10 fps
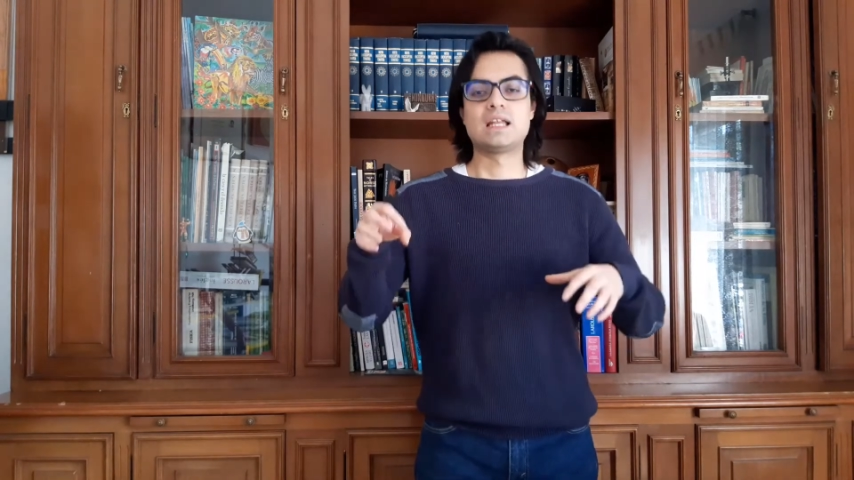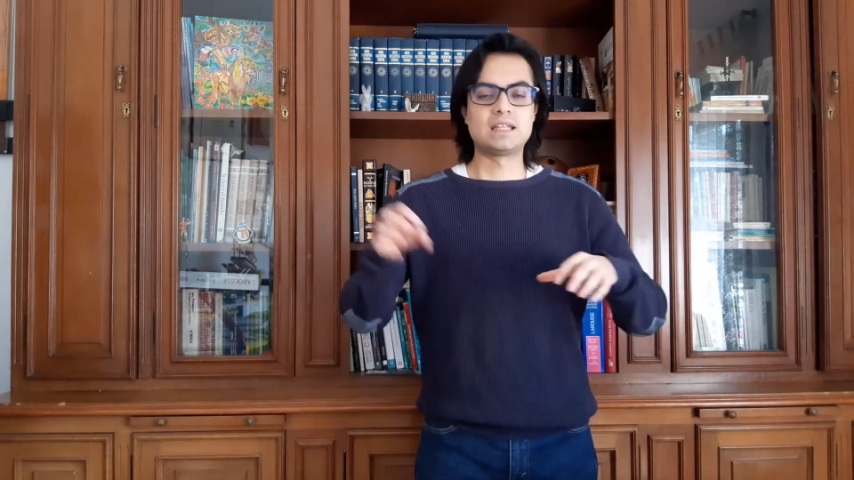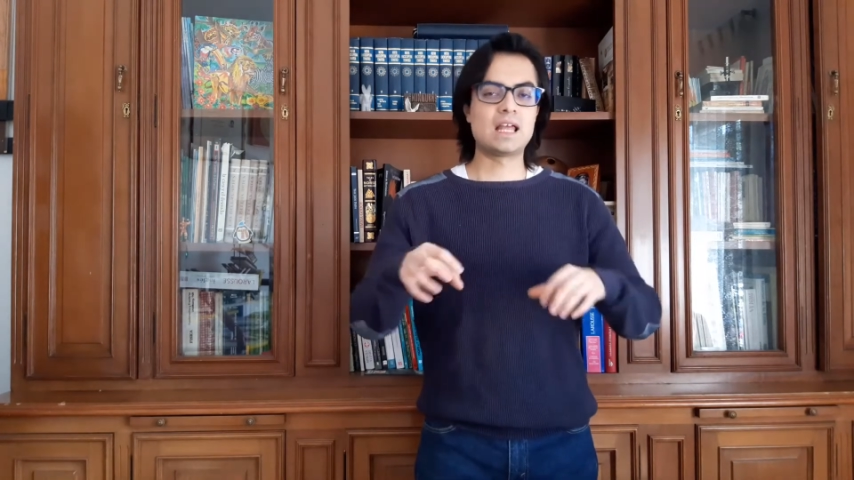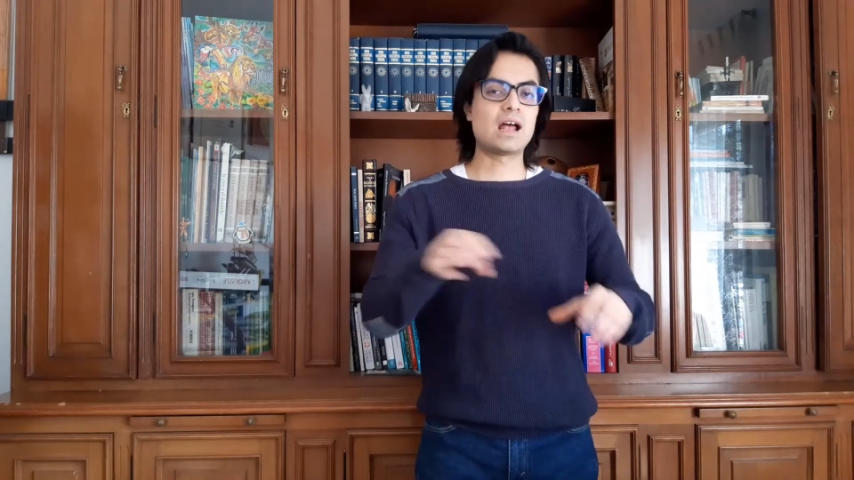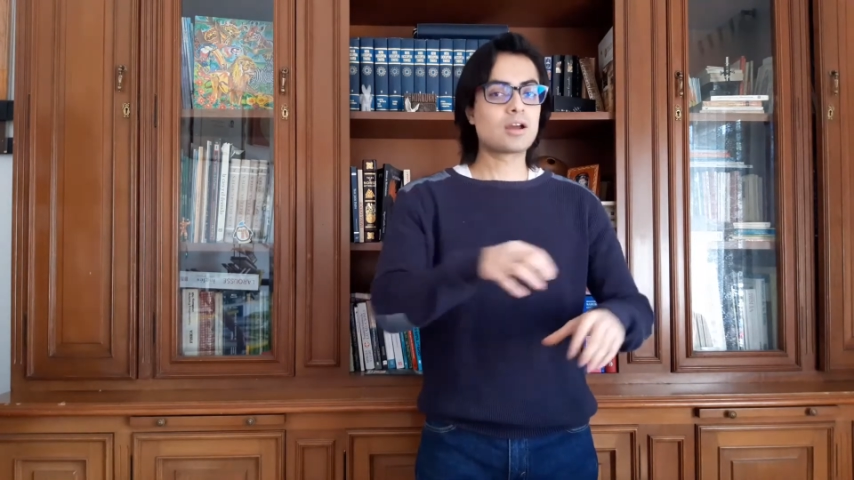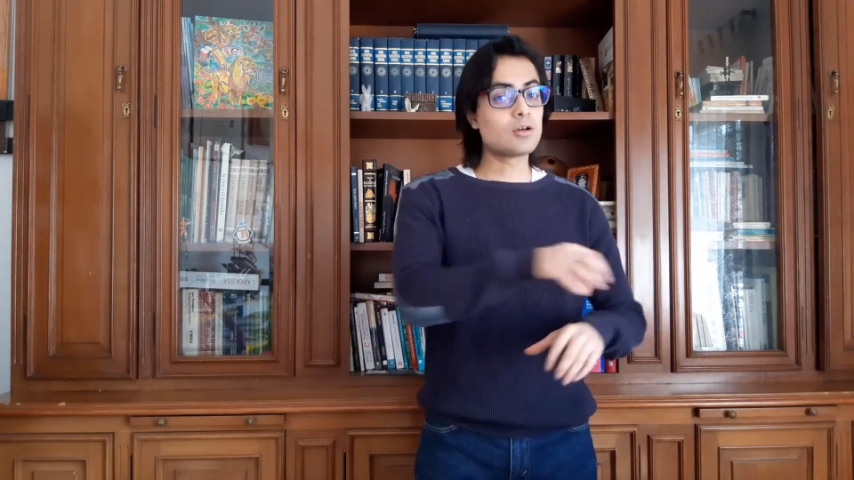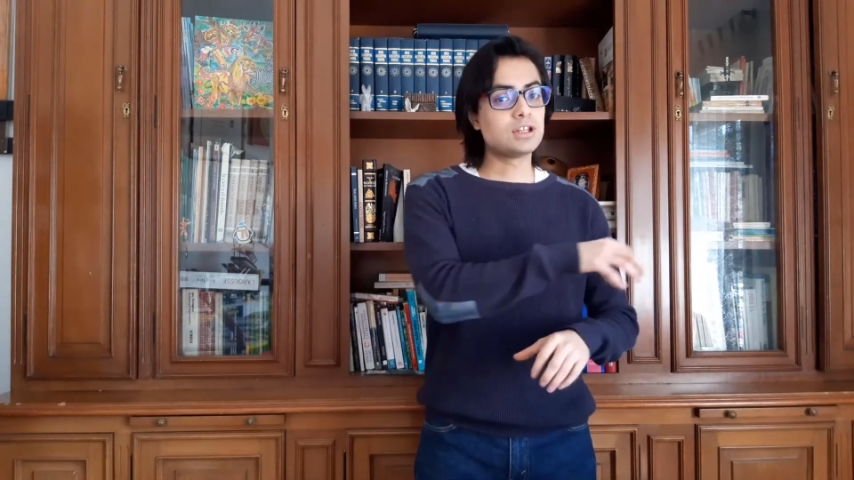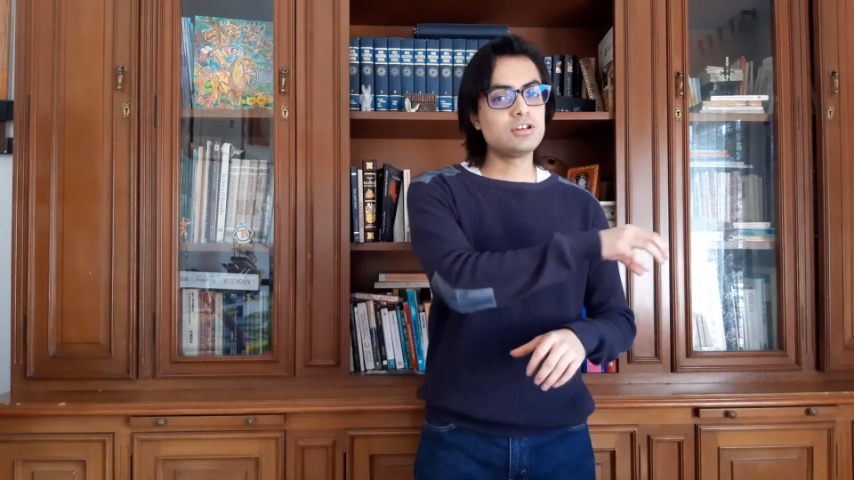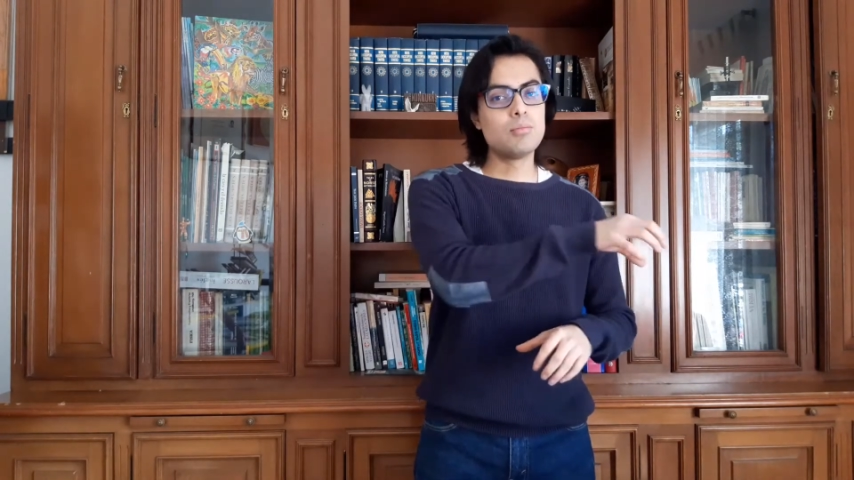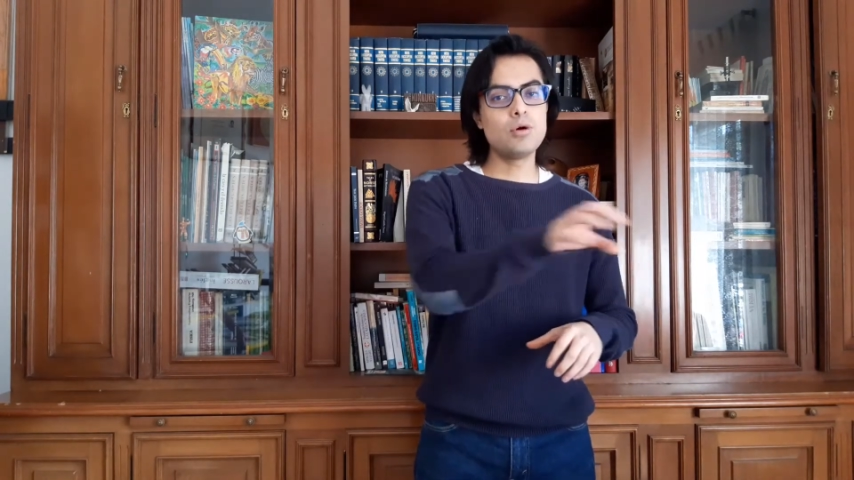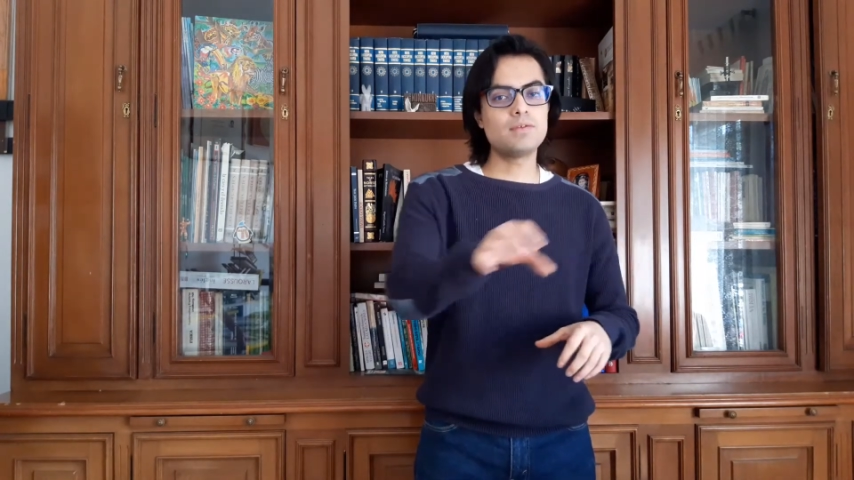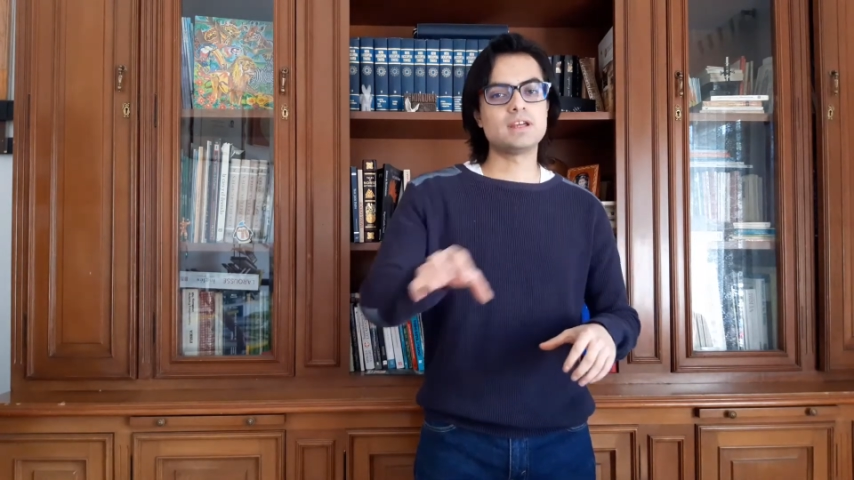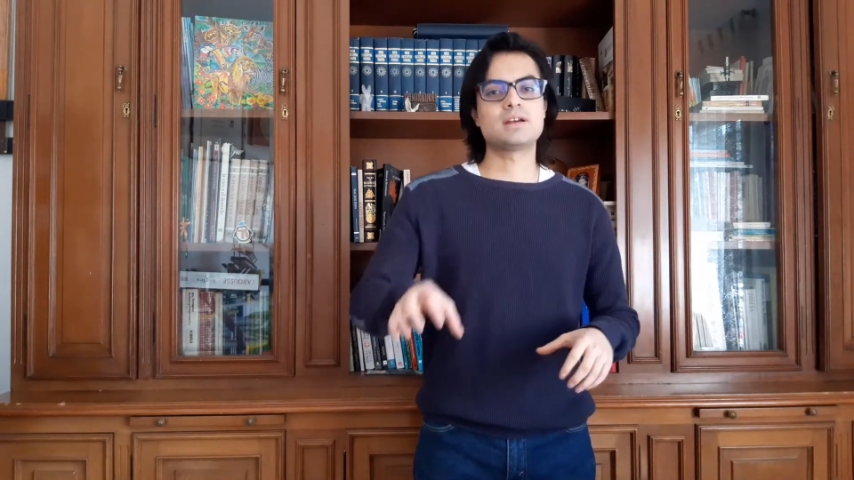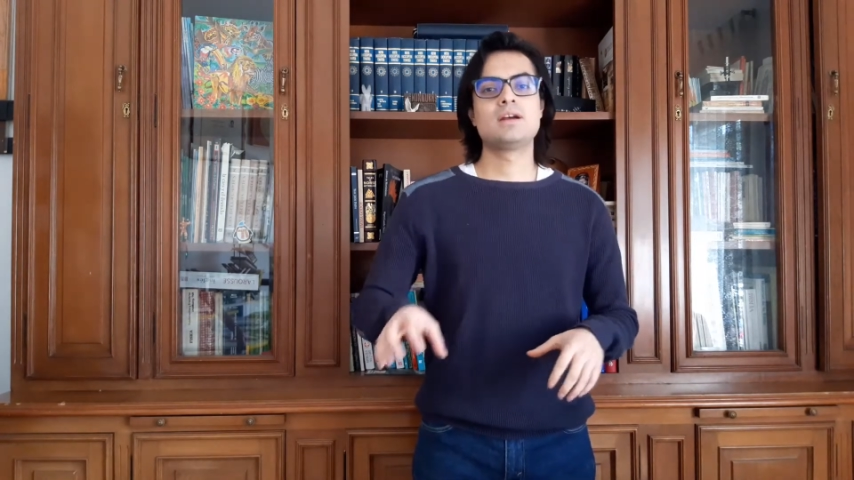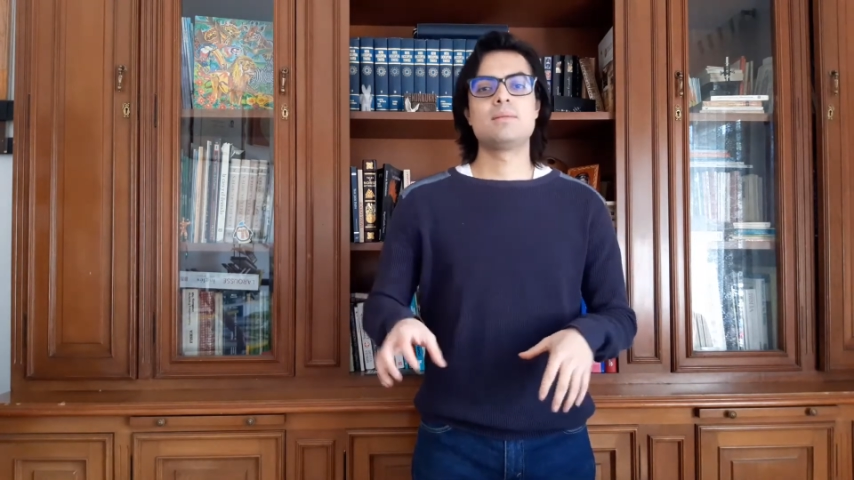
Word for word: They are continue moving,